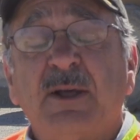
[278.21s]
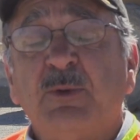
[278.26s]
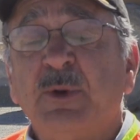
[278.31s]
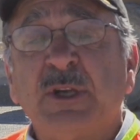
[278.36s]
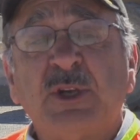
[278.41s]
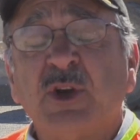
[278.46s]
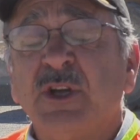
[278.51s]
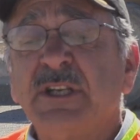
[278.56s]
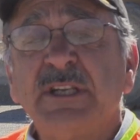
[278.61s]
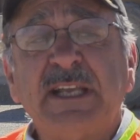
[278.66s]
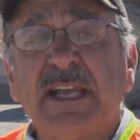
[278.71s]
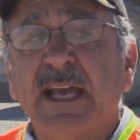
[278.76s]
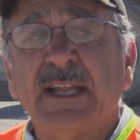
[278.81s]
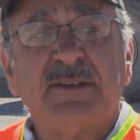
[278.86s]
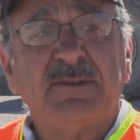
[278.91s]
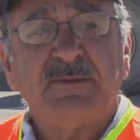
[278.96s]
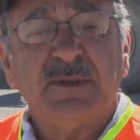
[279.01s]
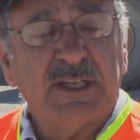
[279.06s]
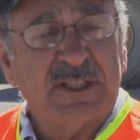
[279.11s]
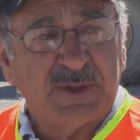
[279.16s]
we couldn't
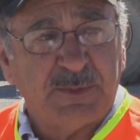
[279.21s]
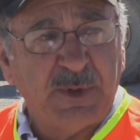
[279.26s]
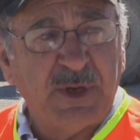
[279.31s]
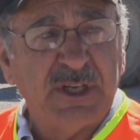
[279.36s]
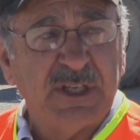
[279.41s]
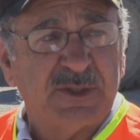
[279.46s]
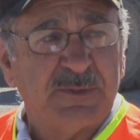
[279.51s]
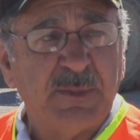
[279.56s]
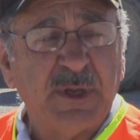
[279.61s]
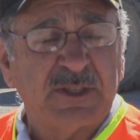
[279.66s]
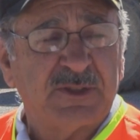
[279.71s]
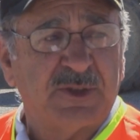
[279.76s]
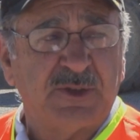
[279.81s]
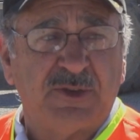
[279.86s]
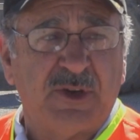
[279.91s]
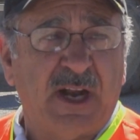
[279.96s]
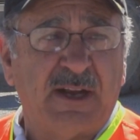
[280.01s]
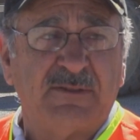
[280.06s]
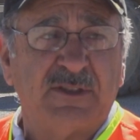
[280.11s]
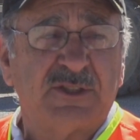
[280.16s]
get experienced
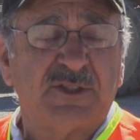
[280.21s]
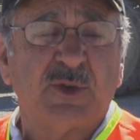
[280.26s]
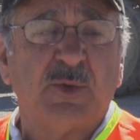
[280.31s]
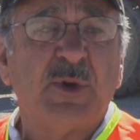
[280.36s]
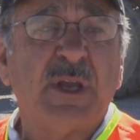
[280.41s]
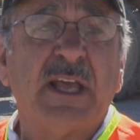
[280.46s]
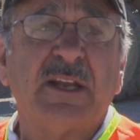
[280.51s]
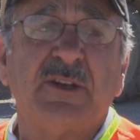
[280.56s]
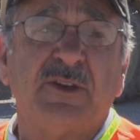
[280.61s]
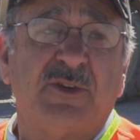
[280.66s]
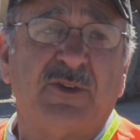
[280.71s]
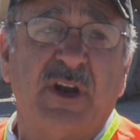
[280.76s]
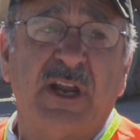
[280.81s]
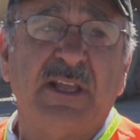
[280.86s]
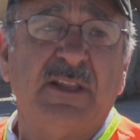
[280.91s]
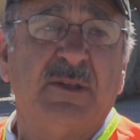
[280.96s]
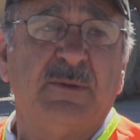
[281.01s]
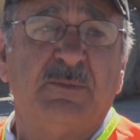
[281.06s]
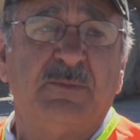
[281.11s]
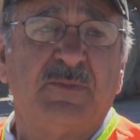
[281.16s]
mixer drivers, so we had to
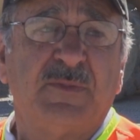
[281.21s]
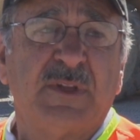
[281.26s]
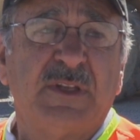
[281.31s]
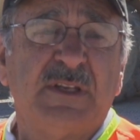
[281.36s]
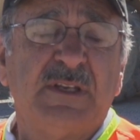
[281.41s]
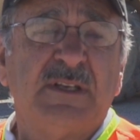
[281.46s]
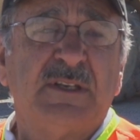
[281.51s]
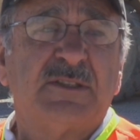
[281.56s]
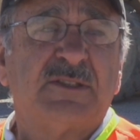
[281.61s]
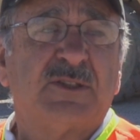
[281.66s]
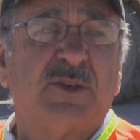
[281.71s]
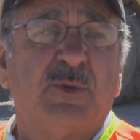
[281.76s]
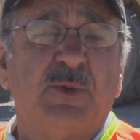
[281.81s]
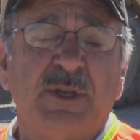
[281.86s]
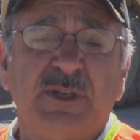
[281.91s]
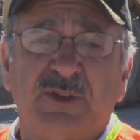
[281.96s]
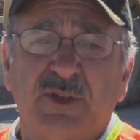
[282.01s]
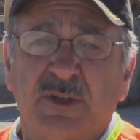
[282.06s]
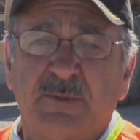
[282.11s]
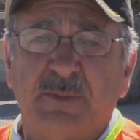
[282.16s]
train them. So
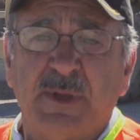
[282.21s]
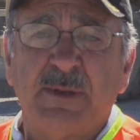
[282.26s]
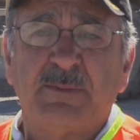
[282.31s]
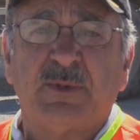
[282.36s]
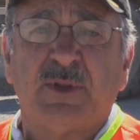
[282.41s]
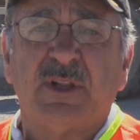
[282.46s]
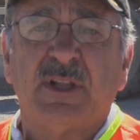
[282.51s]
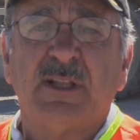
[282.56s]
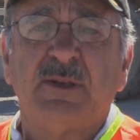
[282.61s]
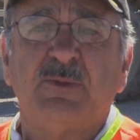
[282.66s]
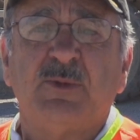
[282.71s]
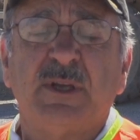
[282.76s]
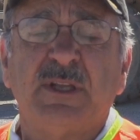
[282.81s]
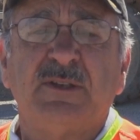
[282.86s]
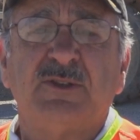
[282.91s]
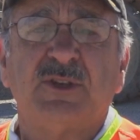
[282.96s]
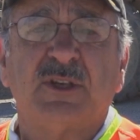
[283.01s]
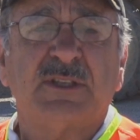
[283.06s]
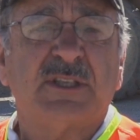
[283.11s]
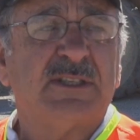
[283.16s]
we took people and
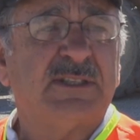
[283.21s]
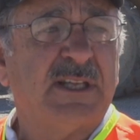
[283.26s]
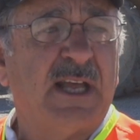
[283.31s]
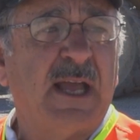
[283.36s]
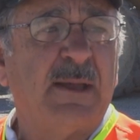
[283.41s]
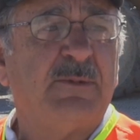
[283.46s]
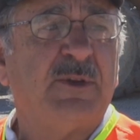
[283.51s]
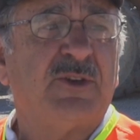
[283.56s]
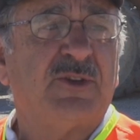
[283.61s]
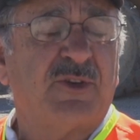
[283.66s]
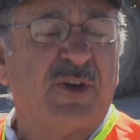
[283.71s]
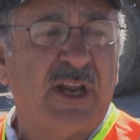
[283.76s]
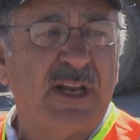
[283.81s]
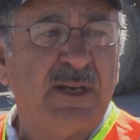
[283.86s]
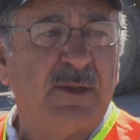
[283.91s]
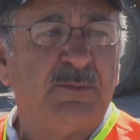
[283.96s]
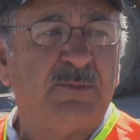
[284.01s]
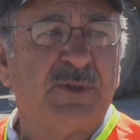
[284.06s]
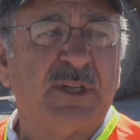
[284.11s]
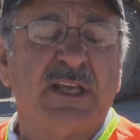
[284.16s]
we took the time to
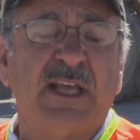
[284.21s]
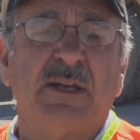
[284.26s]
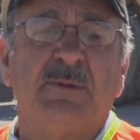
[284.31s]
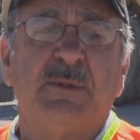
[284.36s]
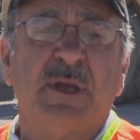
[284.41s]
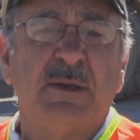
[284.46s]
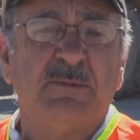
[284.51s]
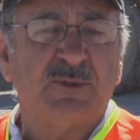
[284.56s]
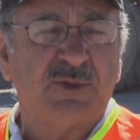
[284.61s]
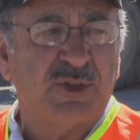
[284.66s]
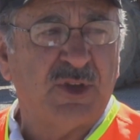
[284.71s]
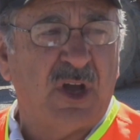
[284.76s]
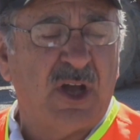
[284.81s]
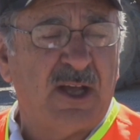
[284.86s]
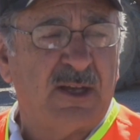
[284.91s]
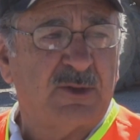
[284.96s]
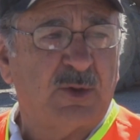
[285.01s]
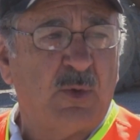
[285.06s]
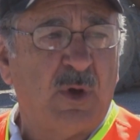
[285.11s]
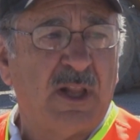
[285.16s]
train them, to get them
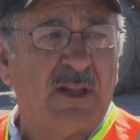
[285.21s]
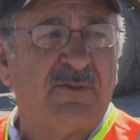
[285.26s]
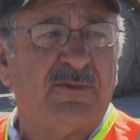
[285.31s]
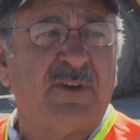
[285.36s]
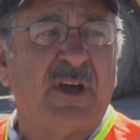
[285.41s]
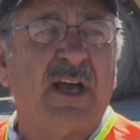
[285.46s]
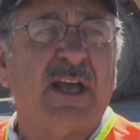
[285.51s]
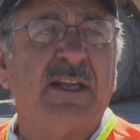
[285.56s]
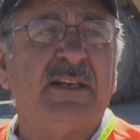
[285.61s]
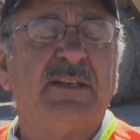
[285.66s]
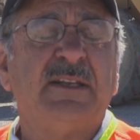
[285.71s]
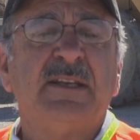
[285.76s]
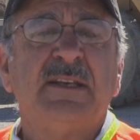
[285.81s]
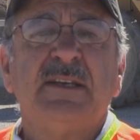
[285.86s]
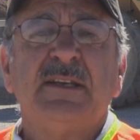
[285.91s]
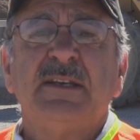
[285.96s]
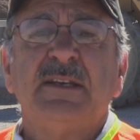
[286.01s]
MSHA qualified,